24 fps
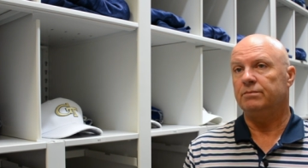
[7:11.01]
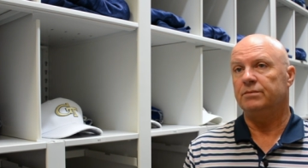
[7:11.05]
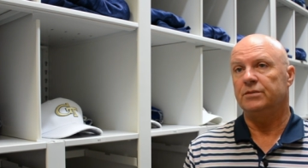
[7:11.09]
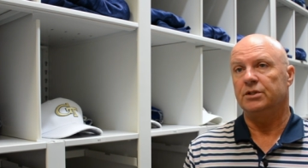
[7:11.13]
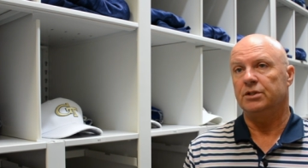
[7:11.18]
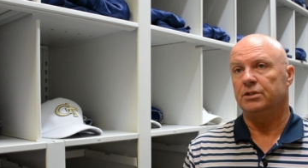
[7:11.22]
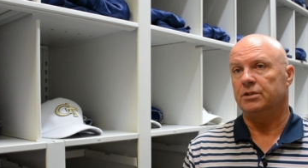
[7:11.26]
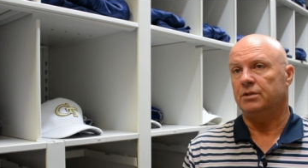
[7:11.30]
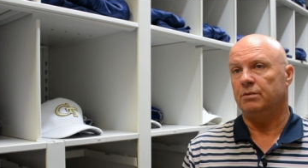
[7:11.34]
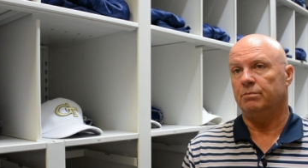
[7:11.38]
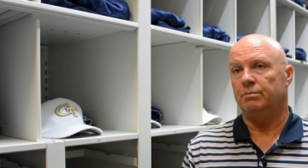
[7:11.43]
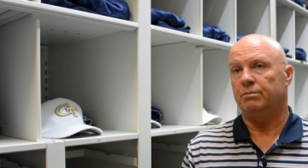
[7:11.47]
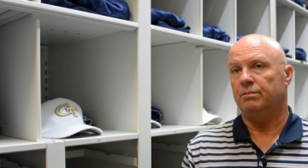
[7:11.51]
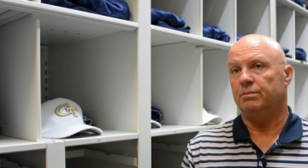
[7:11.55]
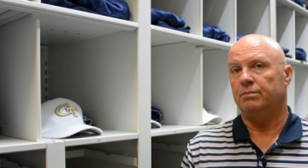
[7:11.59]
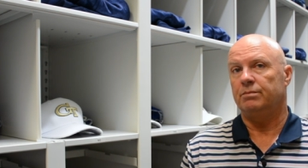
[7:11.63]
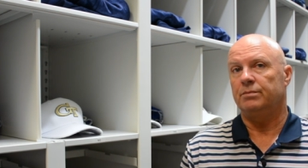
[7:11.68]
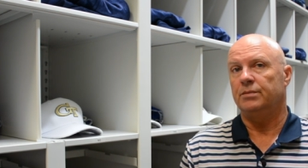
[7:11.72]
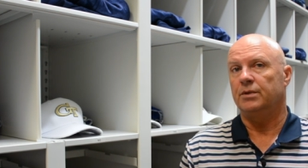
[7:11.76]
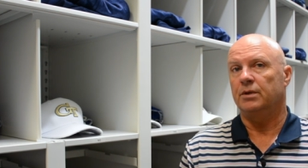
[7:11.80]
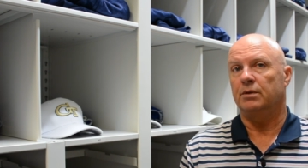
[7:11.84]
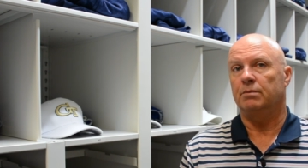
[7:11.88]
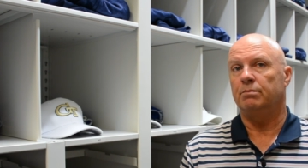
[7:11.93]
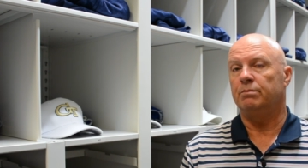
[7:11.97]
just the,
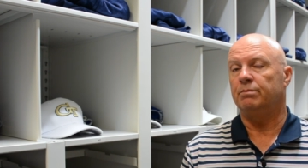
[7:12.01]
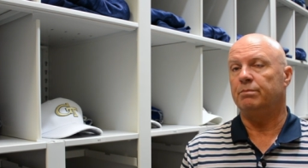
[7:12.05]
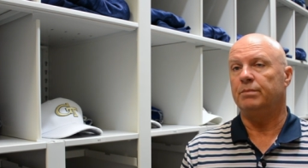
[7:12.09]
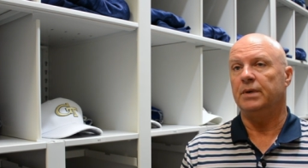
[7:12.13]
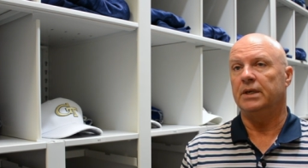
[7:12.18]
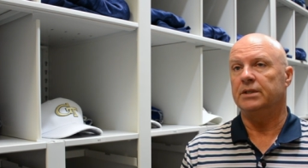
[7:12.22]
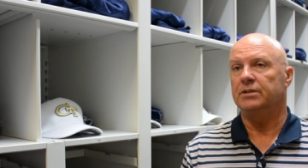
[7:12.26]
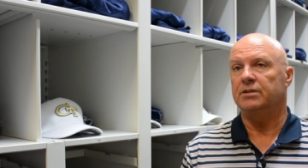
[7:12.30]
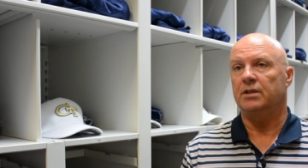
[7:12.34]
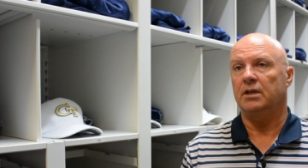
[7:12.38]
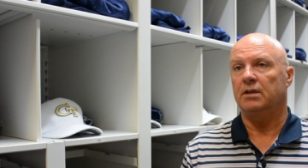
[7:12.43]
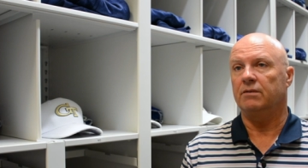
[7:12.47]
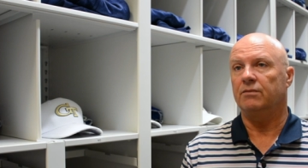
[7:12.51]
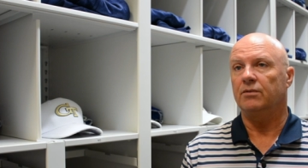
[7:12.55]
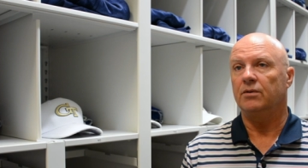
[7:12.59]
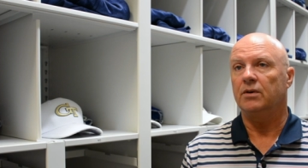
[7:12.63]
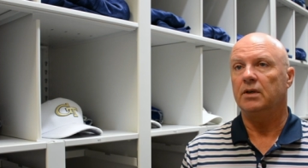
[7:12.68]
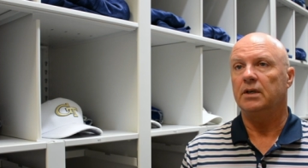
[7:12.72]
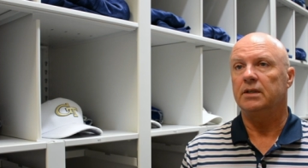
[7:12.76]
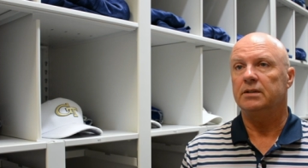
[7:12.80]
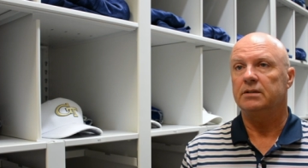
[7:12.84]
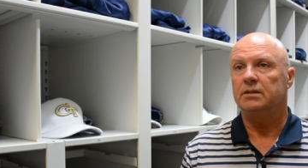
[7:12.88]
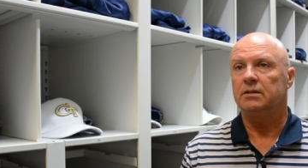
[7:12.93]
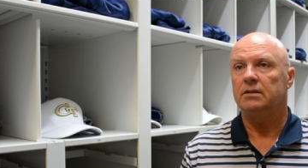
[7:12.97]
the best thing for
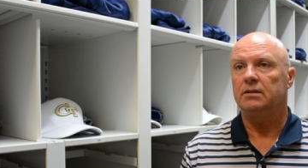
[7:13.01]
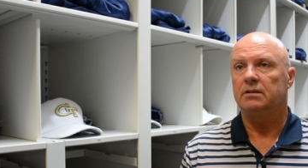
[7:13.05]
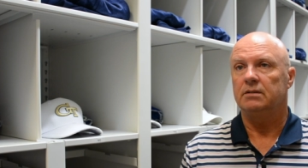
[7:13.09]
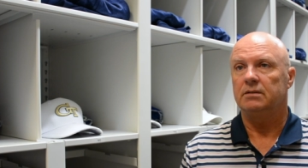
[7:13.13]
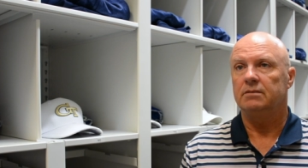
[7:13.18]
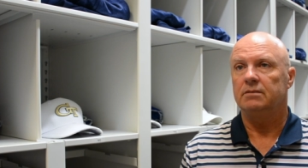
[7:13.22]
us.